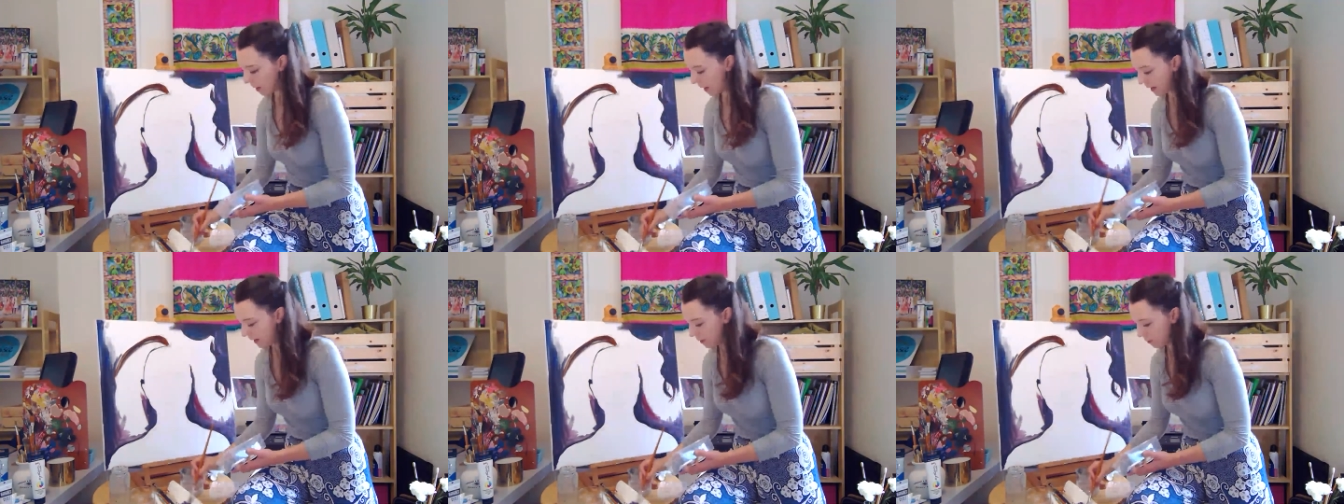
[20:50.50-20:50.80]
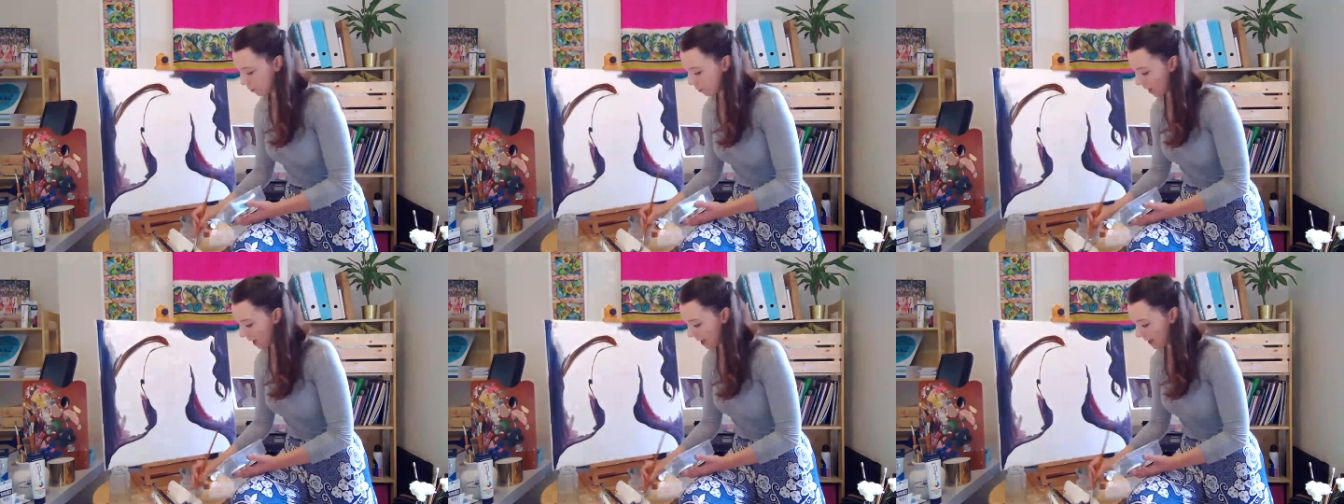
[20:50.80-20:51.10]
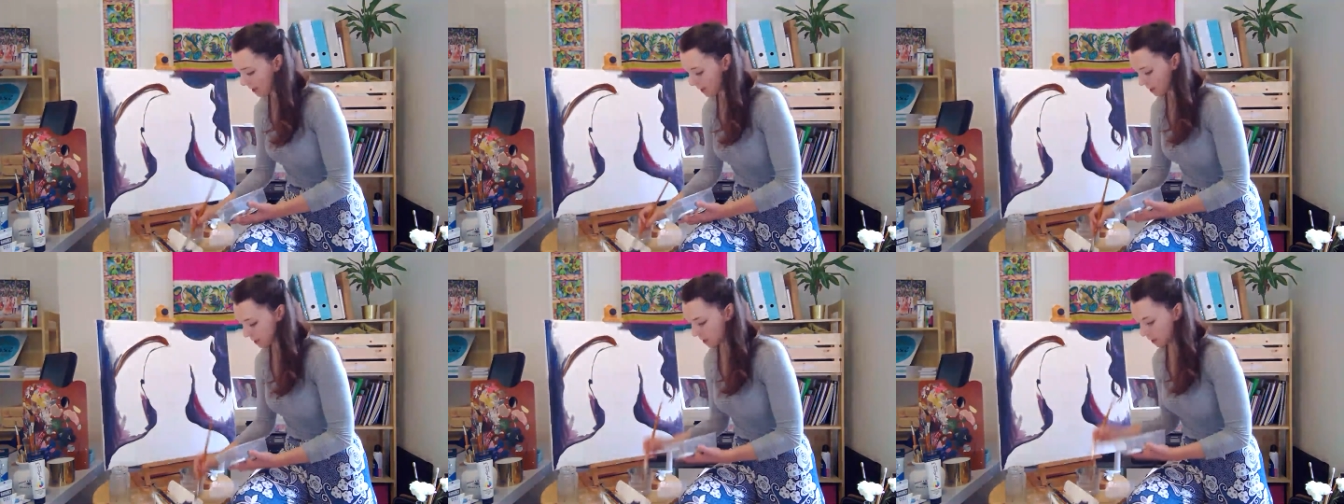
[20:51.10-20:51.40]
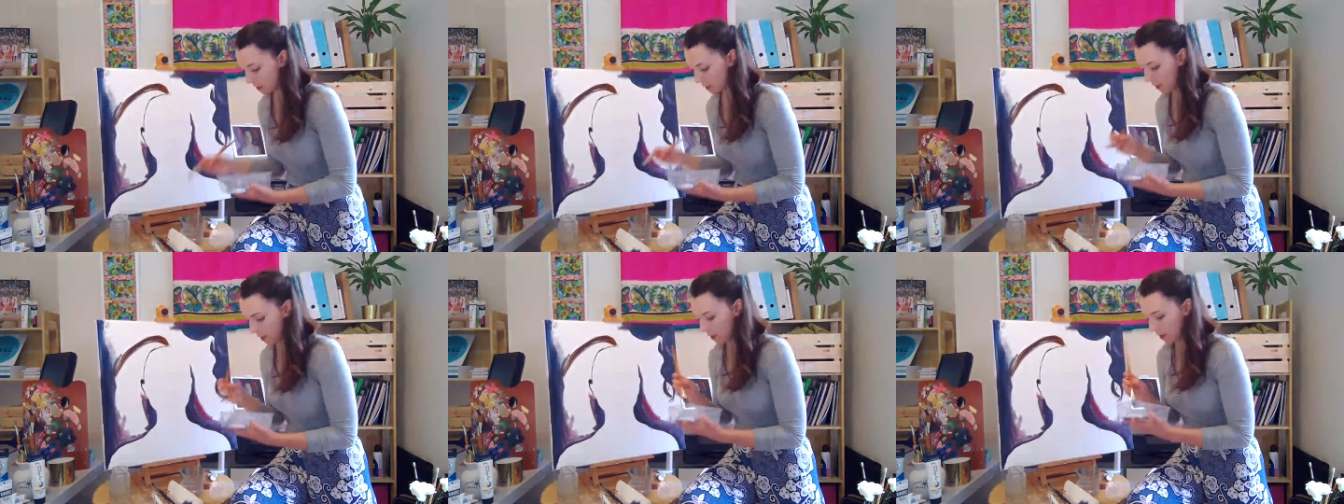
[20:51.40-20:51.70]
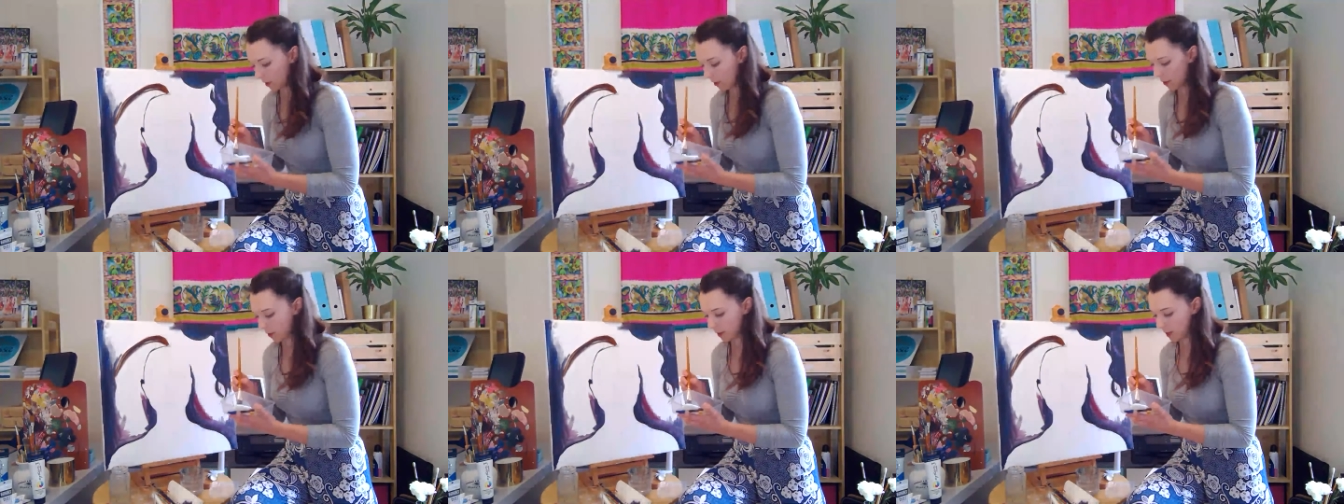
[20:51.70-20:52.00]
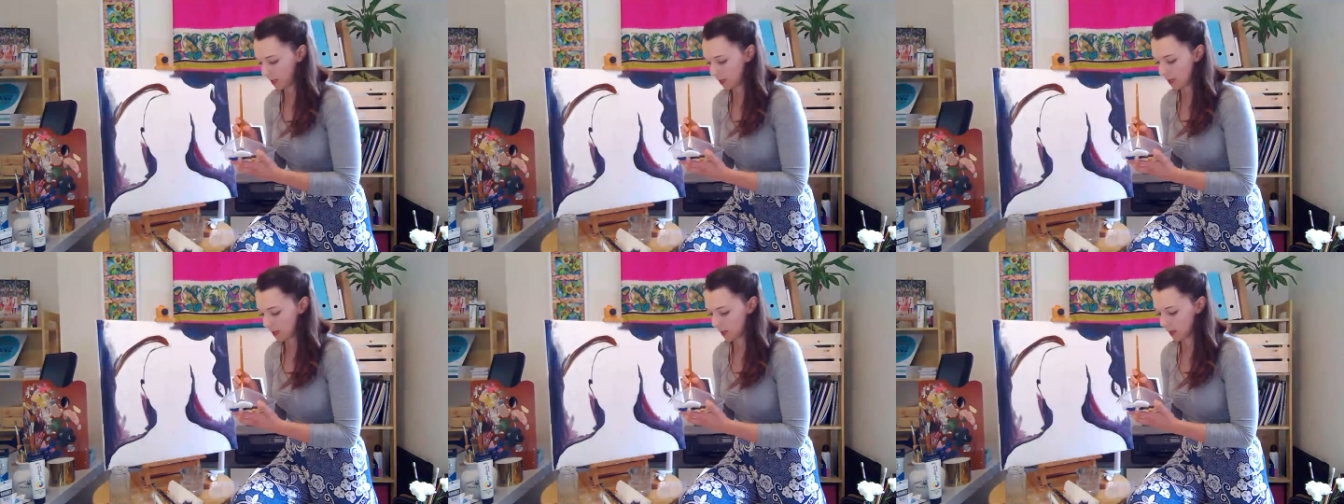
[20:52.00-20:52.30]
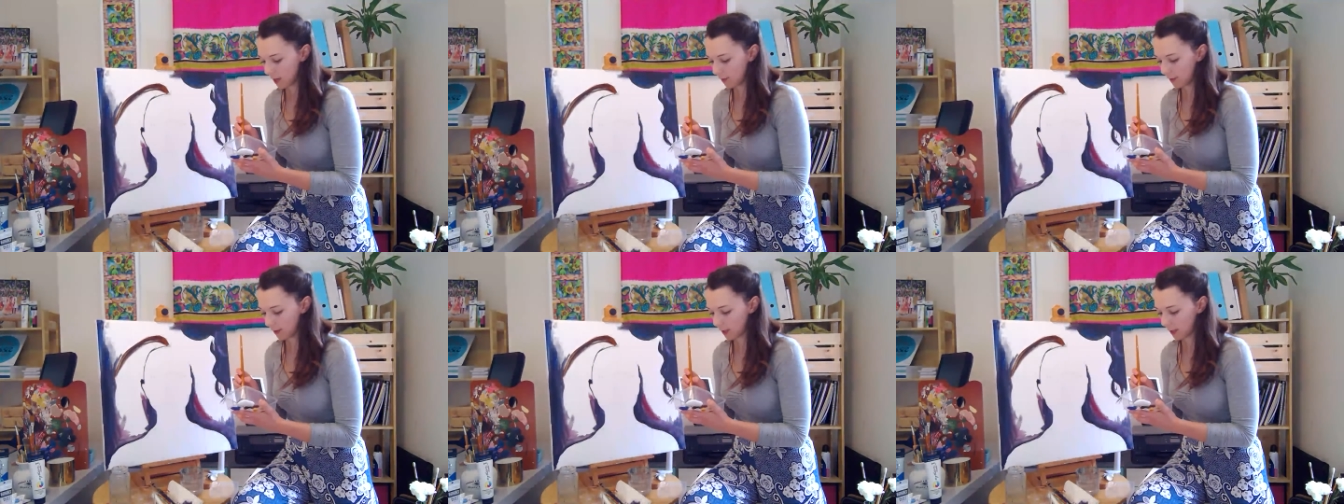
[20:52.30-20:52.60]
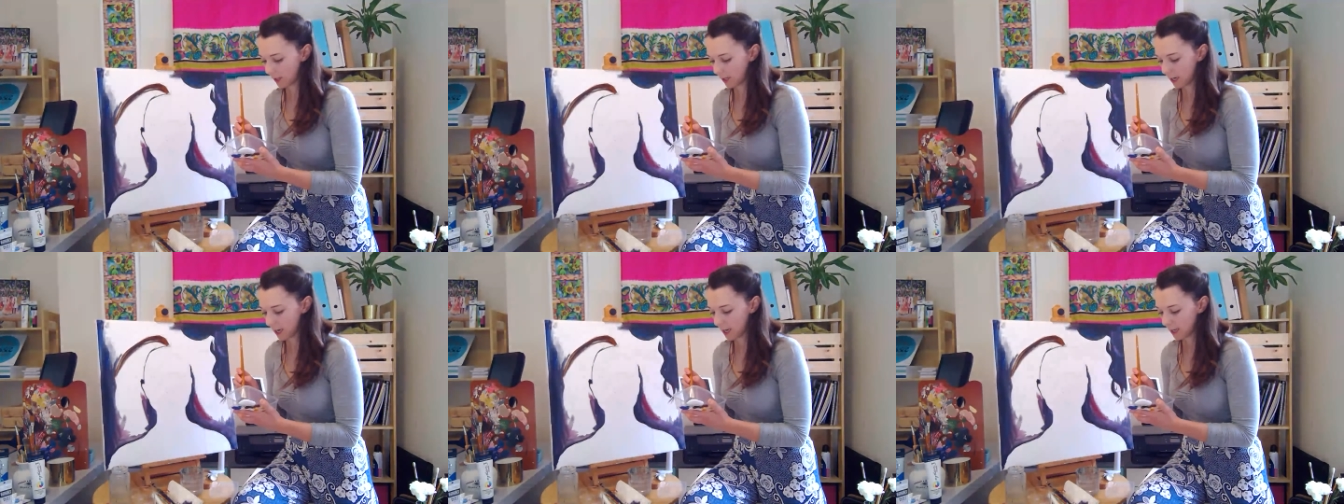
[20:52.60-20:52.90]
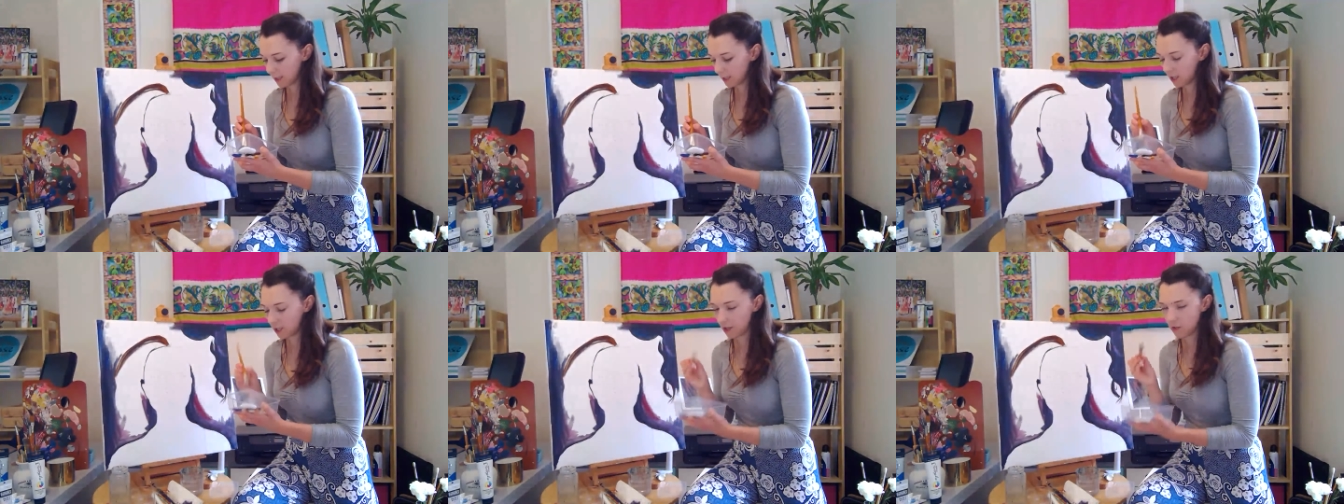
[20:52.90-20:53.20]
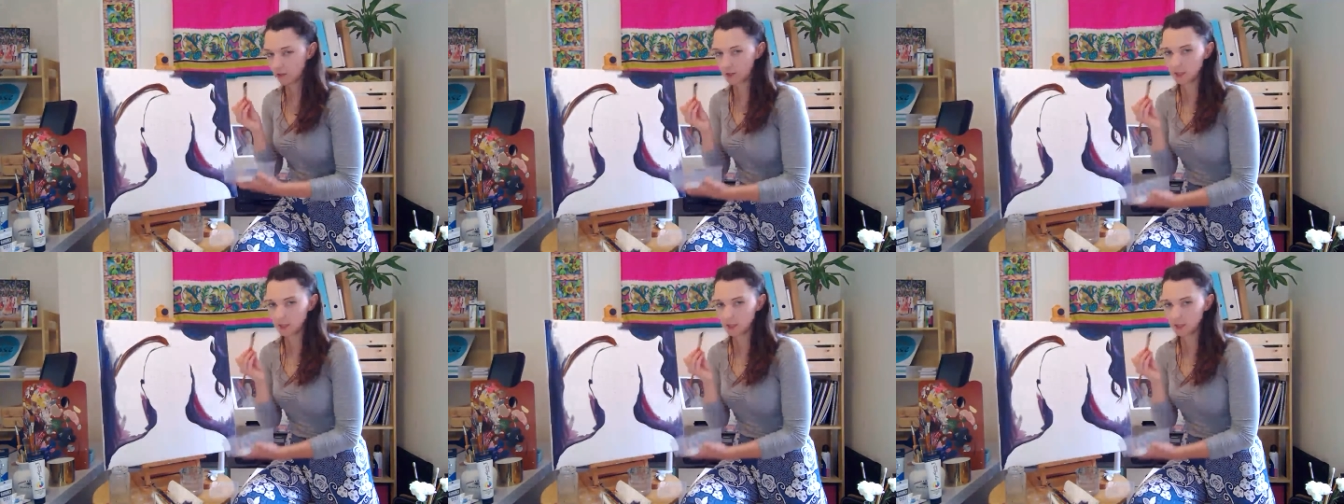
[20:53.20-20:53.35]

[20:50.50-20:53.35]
paint wet on here, then I can,